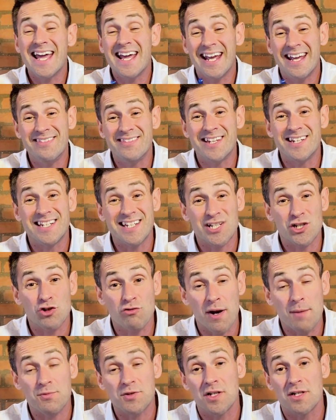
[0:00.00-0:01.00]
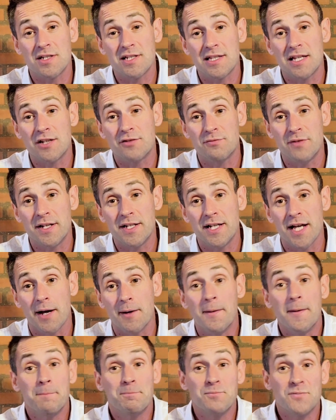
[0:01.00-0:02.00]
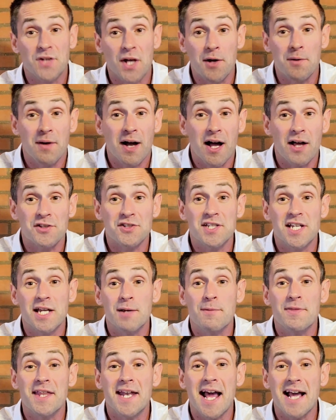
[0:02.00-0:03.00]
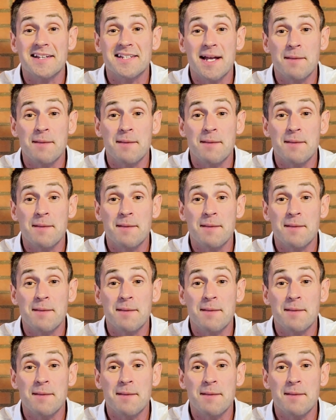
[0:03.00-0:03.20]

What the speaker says: in the description to this video. So I'll see you in the next